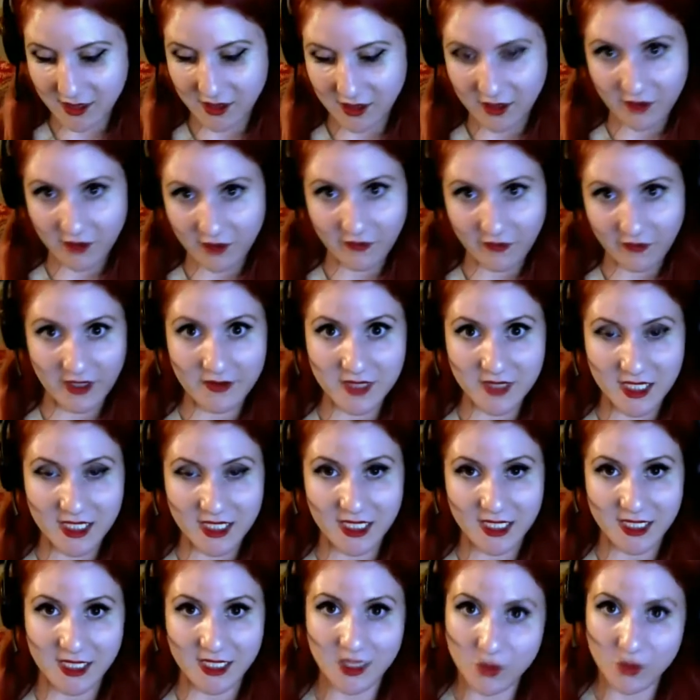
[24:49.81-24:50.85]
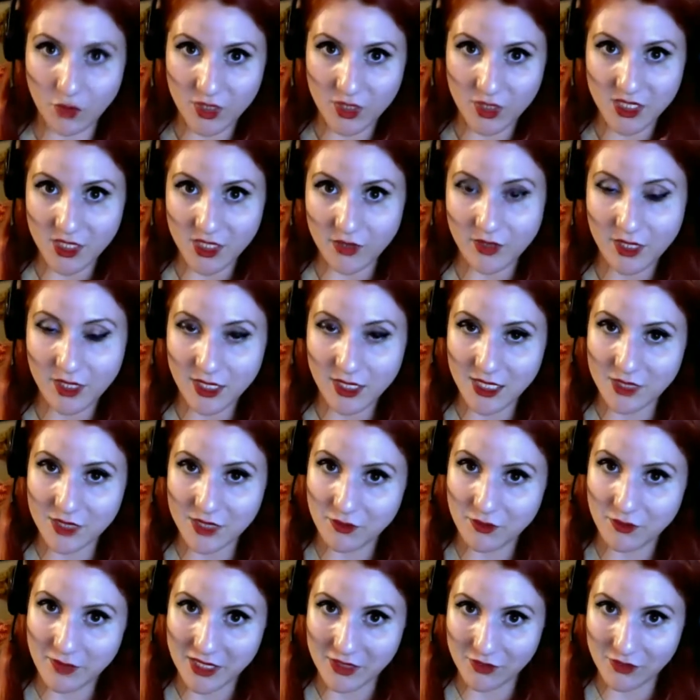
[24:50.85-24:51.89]
The 5 successes. What do you think this would
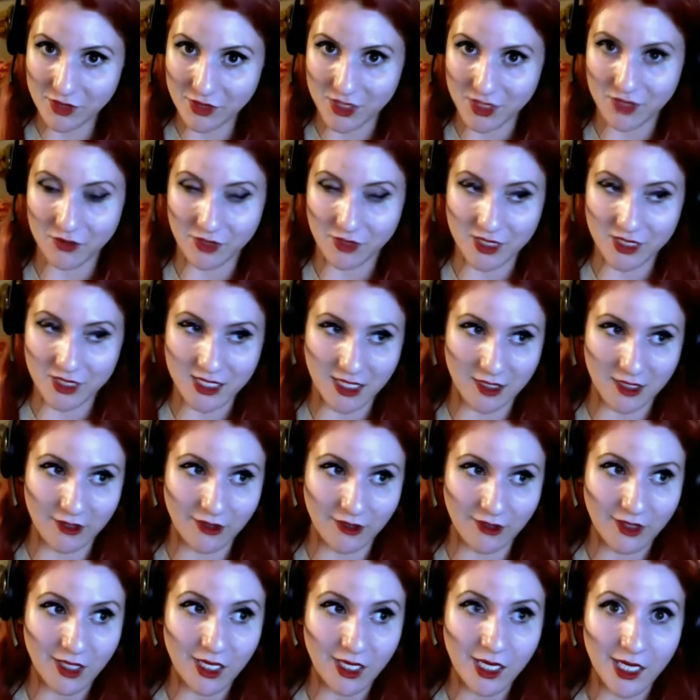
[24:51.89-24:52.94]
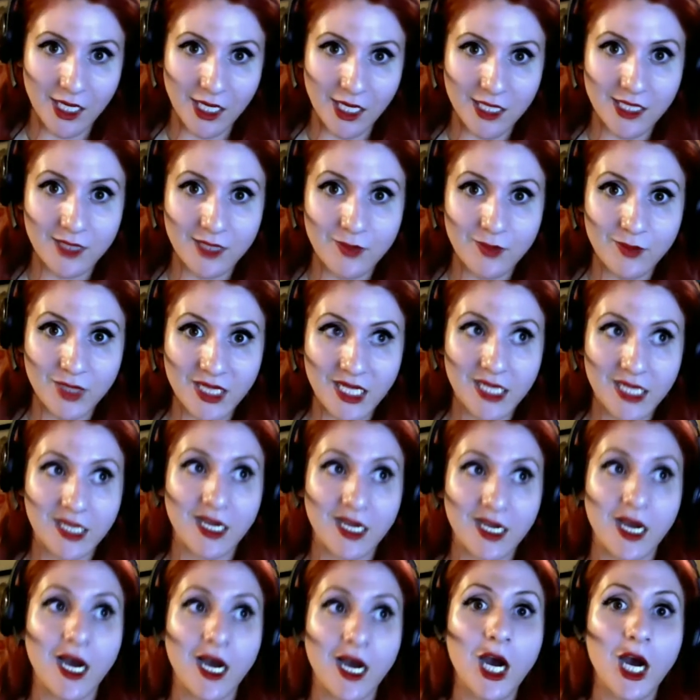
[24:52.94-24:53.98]
mean to a storyteller? They'd be like,
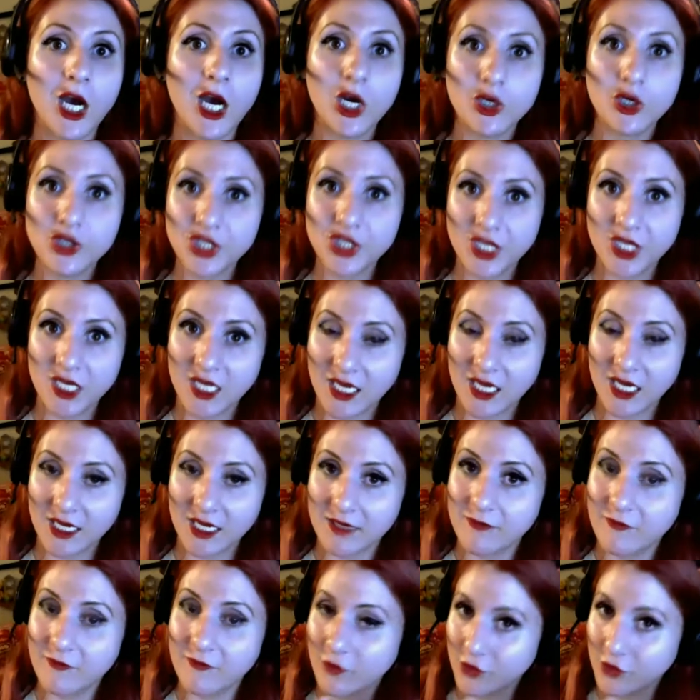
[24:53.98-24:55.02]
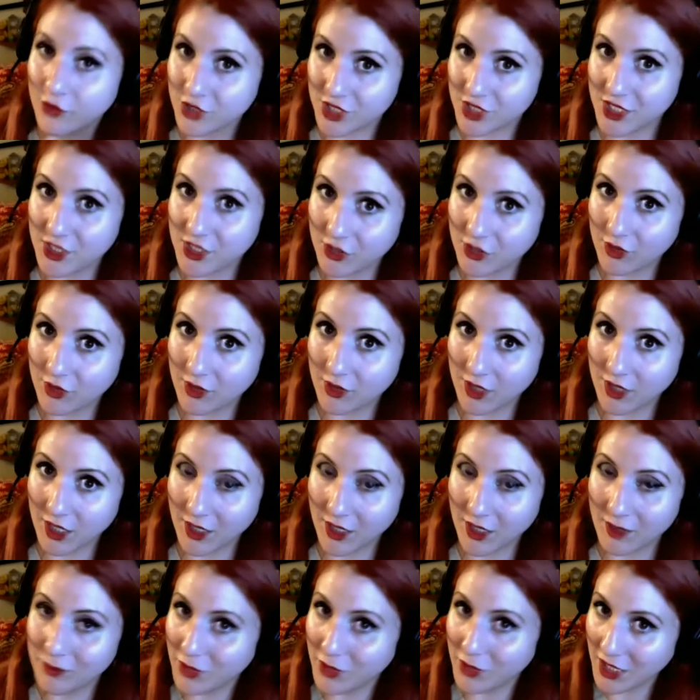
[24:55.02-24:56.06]
"Oh shit! I am forced to do a
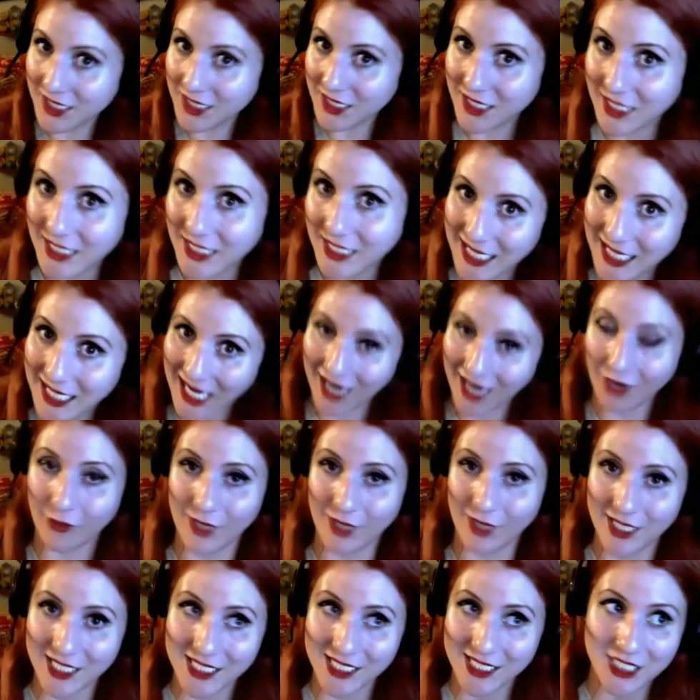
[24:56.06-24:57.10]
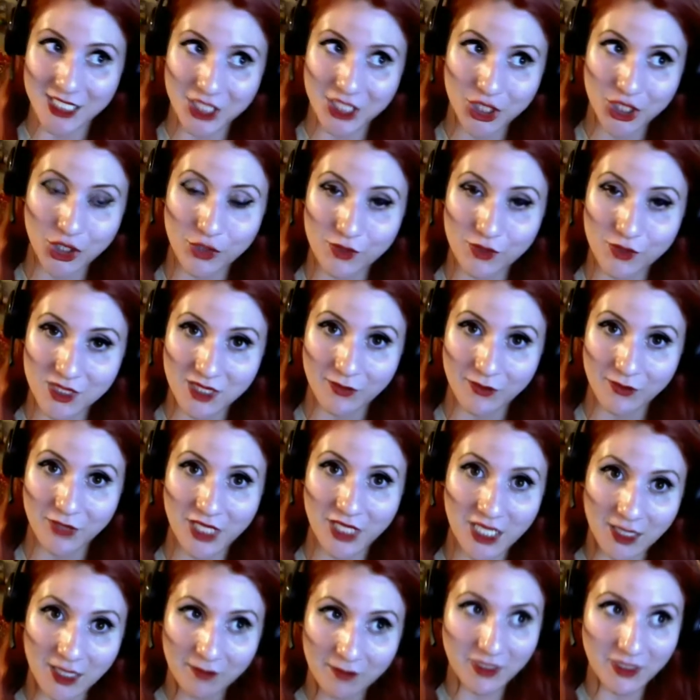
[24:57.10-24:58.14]
plot thing now. I need to scoot something
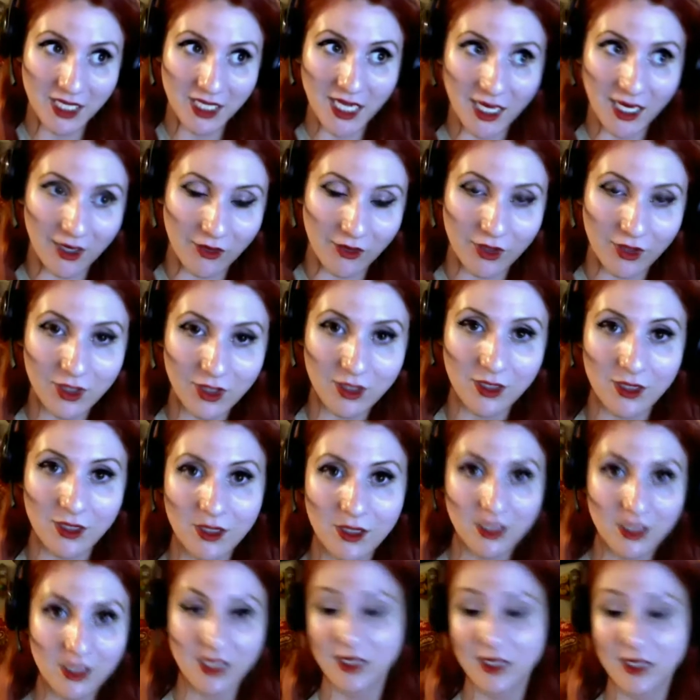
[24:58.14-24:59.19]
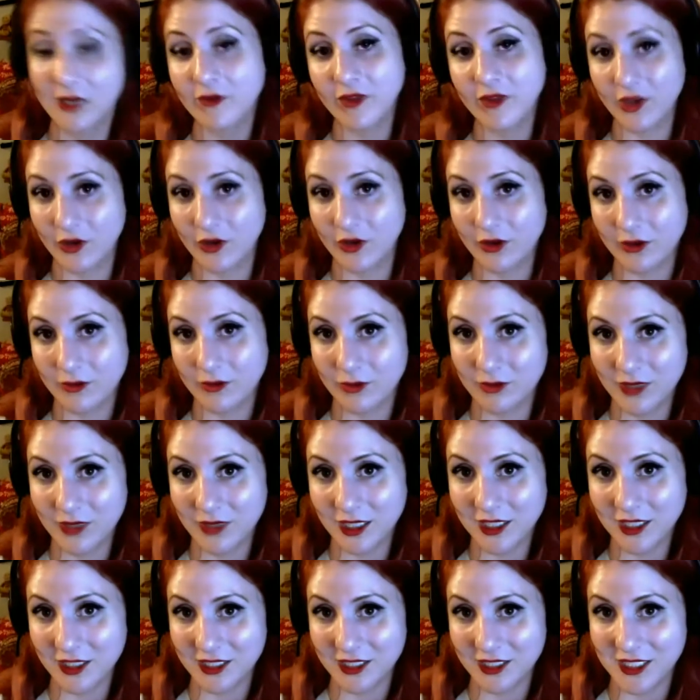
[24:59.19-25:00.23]
up now." If they're a
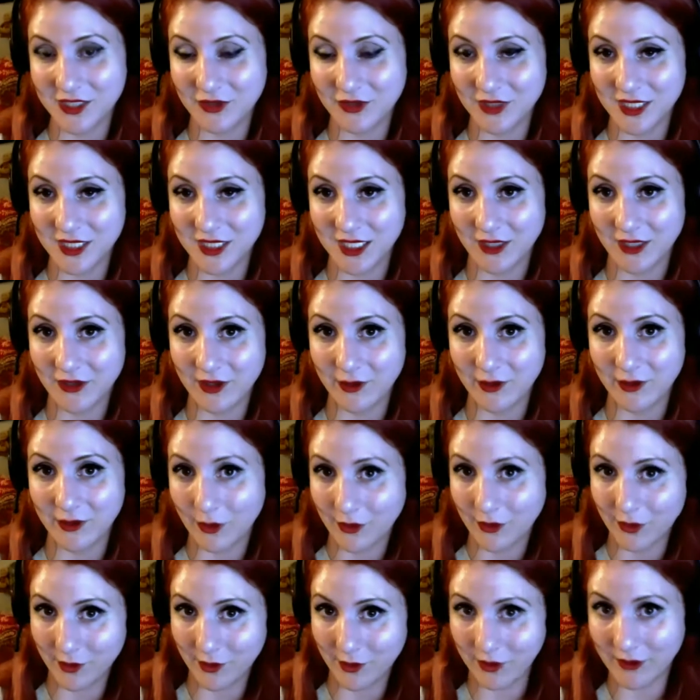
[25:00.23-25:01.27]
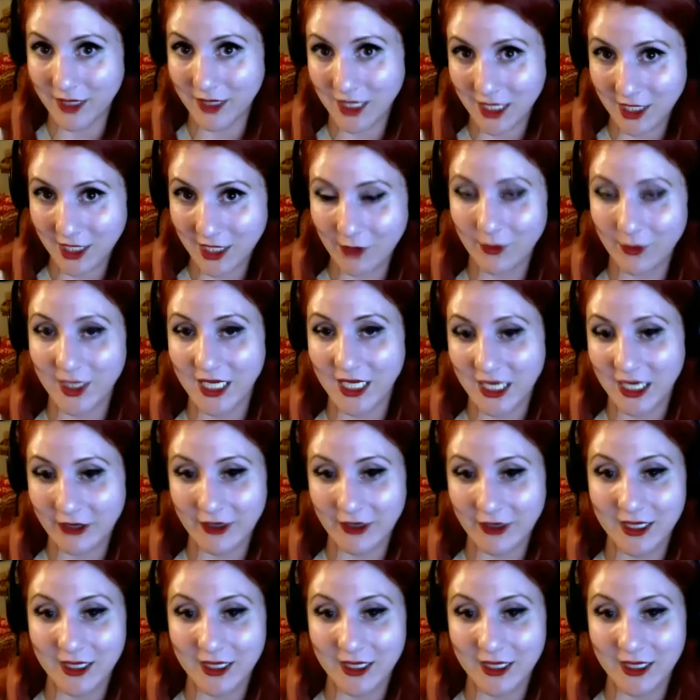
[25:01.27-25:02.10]
good storyteller, they won't throw in like a red herring.